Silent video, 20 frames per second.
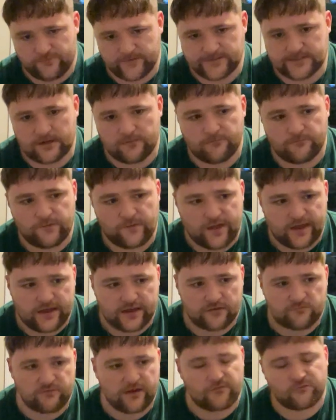
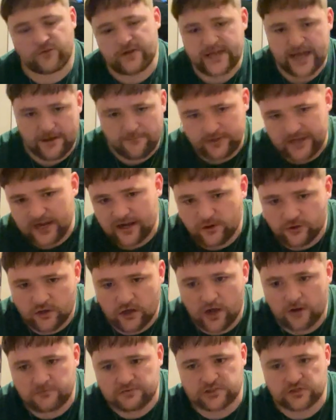something. Referee gave him a yellow
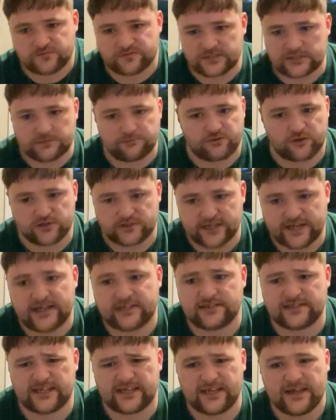card because obviously he's
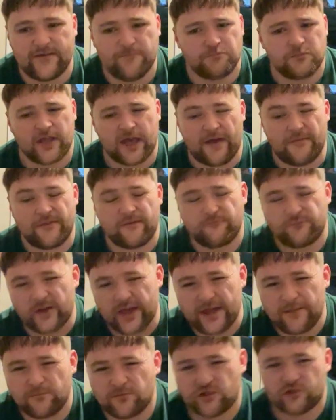protesting. And then for
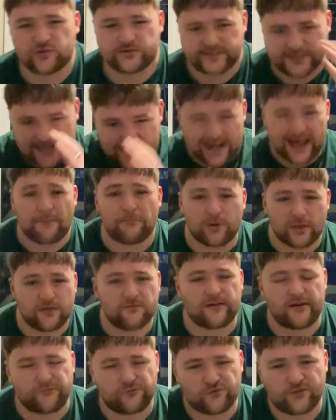him to just clap at the
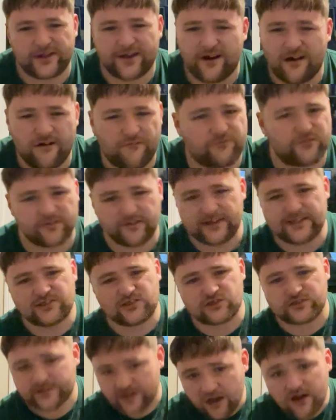referee after, he's
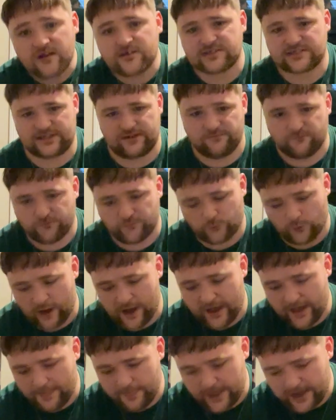just asking for
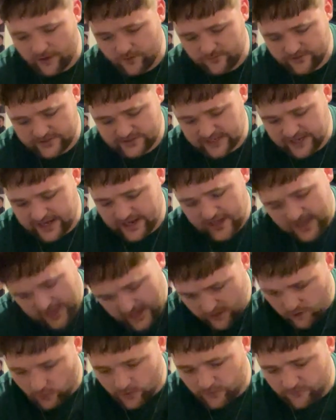it. And then obviously
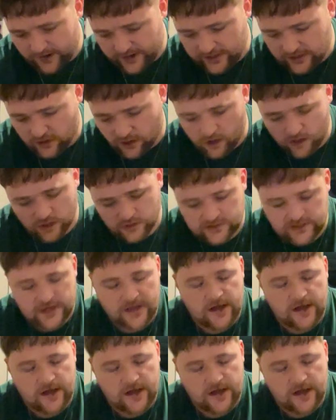got the red card,